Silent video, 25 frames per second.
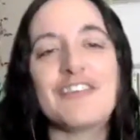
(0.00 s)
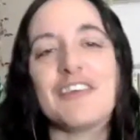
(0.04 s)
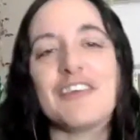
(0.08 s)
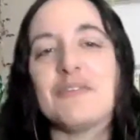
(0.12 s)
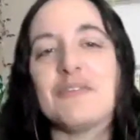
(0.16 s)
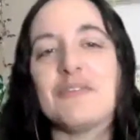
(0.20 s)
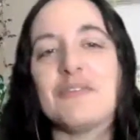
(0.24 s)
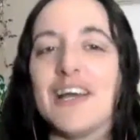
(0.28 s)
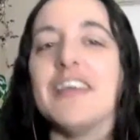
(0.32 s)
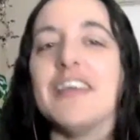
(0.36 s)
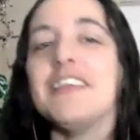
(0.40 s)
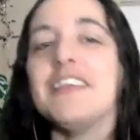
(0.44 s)

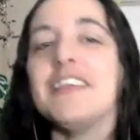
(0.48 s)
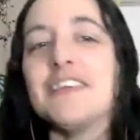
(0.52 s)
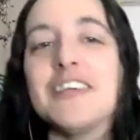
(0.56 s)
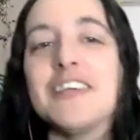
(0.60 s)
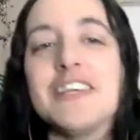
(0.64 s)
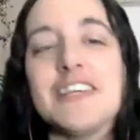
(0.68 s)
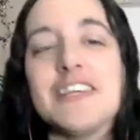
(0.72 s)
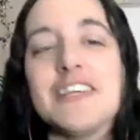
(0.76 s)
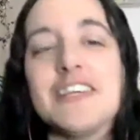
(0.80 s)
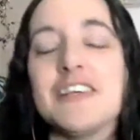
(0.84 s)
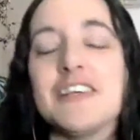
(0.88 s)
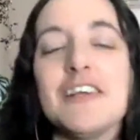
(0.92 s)
I'm glad you're
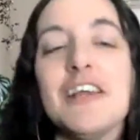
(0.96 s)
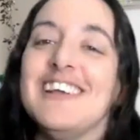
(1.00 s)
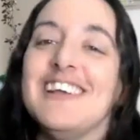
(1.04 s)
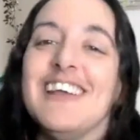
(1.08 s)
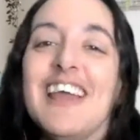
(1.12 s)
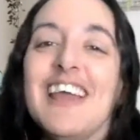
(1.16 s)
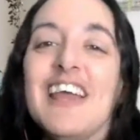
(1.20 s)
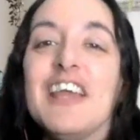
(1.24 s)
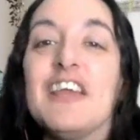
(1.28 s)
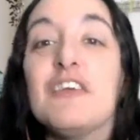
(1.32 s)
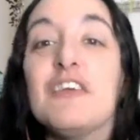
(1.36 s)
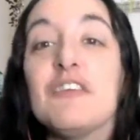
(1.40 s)
here.
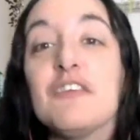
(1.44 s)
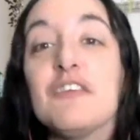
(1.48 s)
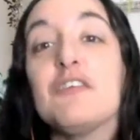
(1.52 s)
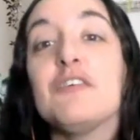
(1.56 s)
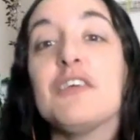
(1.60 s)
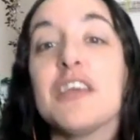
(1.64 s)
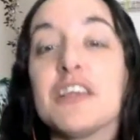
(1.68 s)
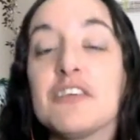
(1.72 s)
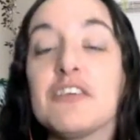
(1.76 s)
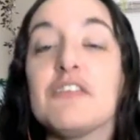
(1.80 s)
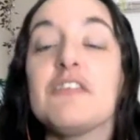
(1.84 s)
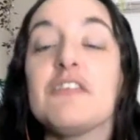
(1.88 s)
You're the
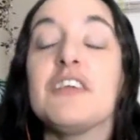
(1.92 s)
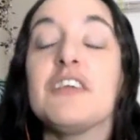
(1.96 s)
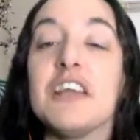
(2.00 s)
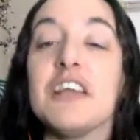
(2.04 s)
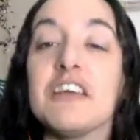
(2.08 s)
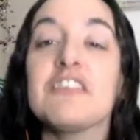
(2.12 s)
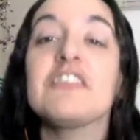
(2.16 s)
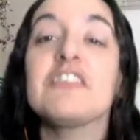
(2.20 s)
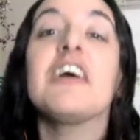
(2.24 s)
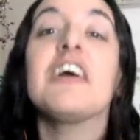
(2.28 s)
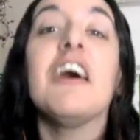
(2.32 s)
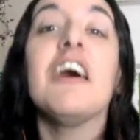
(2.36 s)
director of the
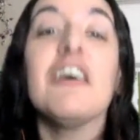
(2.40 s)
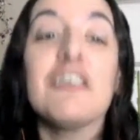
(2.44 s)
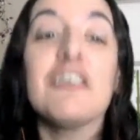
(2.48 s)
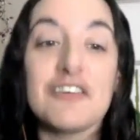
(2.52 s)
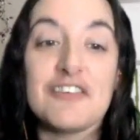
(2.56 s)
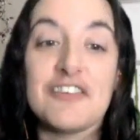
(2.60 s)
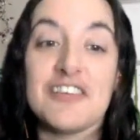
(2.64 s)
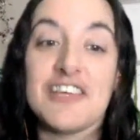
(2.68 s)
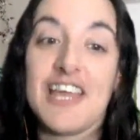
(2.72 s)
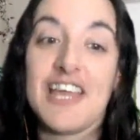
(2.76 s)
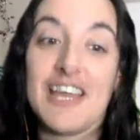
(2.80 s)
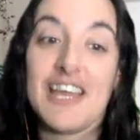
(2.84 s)
Young
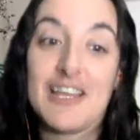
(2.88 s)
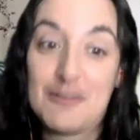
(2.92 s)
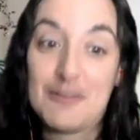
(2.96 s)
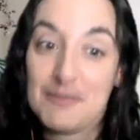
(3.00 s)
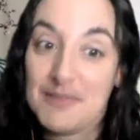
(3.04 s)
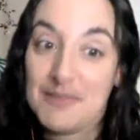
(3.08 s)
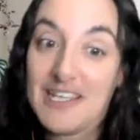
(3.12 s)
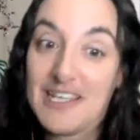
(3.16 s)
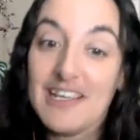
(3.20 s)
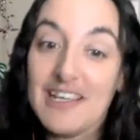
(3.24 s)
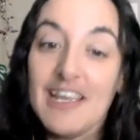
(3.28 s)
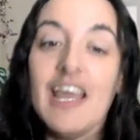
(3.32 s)
Scholars
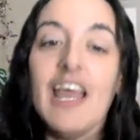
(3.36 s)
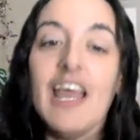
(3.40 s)
Academy.